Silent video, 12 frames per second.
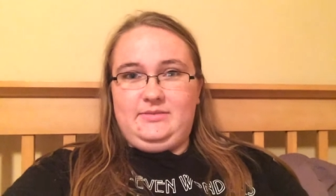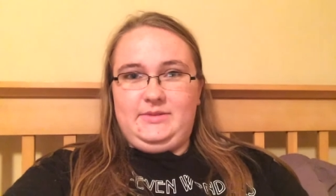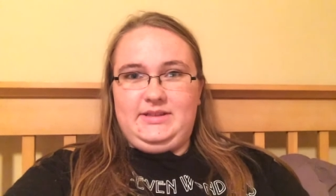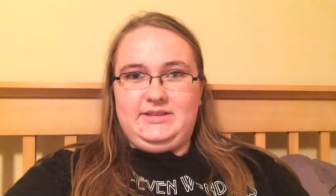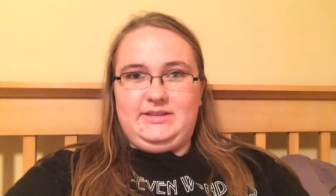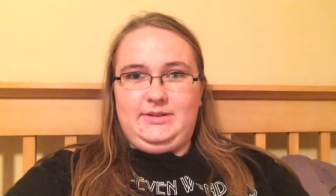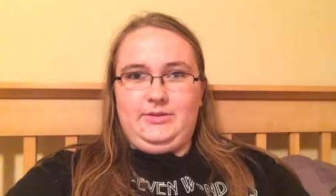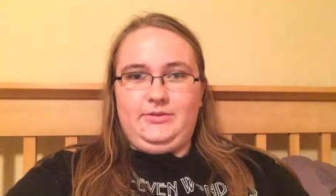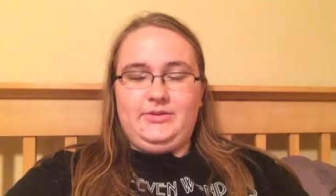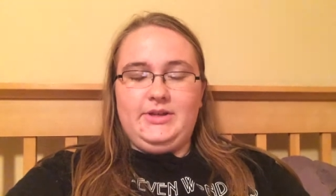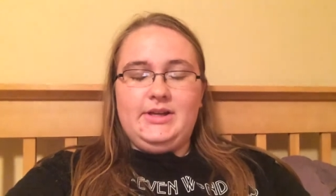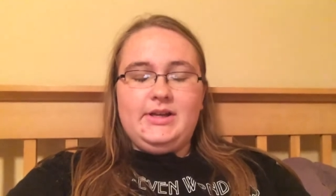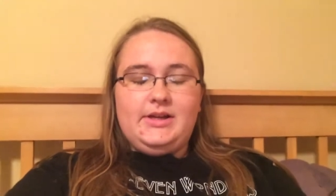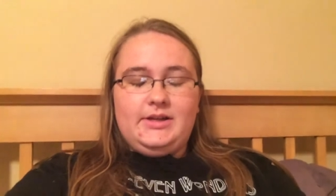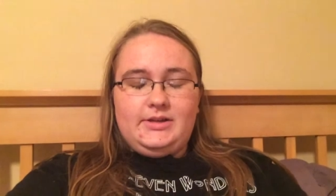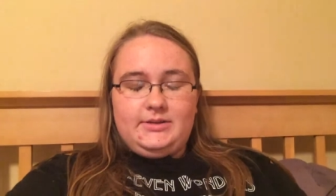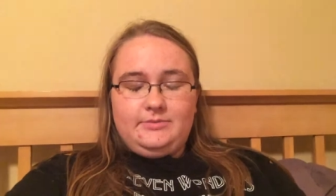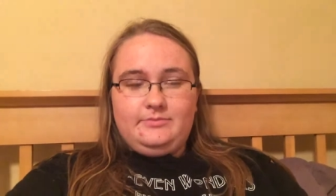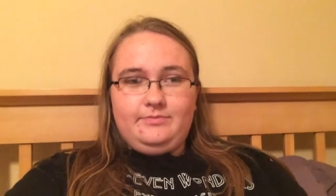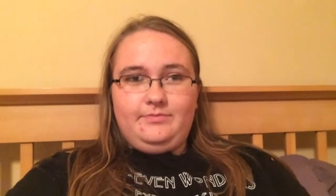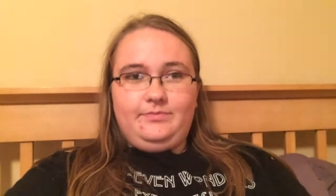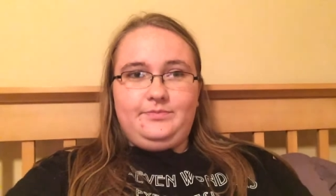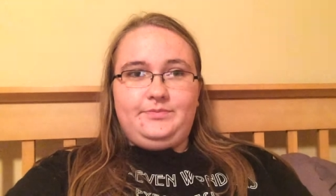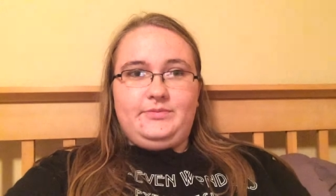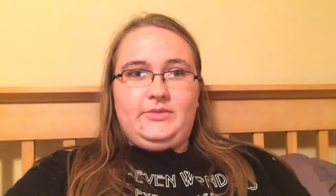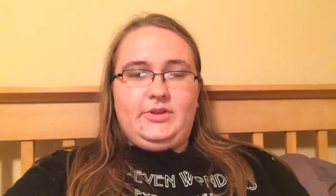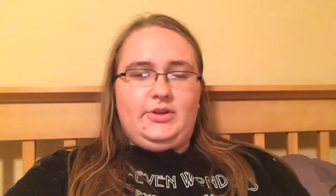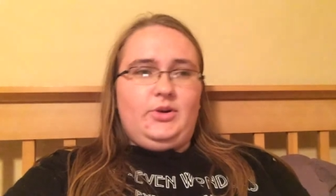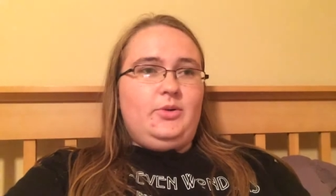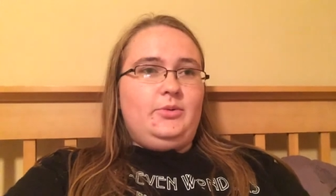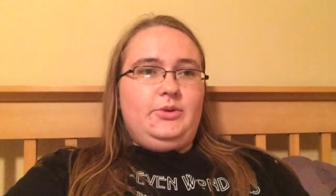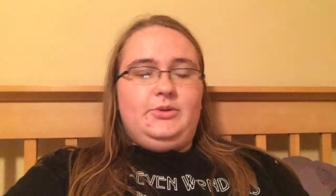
to myself, no,